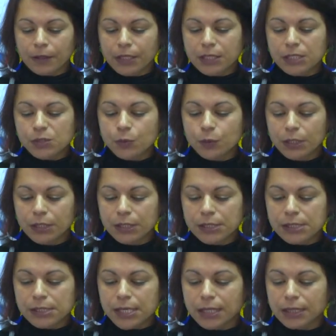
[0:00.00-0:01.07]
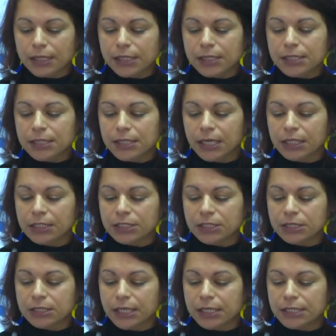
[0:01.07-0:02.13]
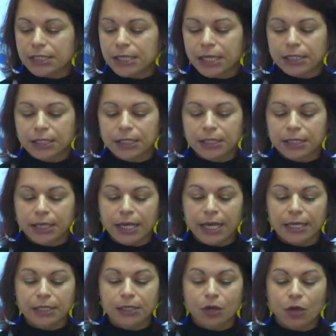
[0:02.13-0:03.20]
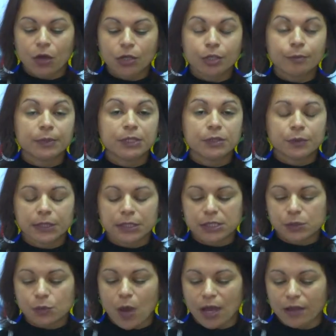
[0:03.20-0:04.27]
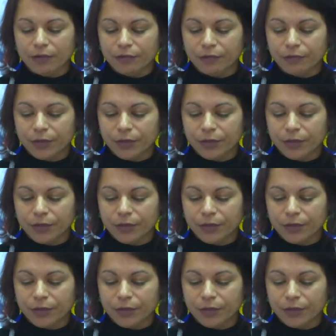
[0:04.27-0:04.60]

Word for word: These words and the indication that he had earlier had an argument with his wife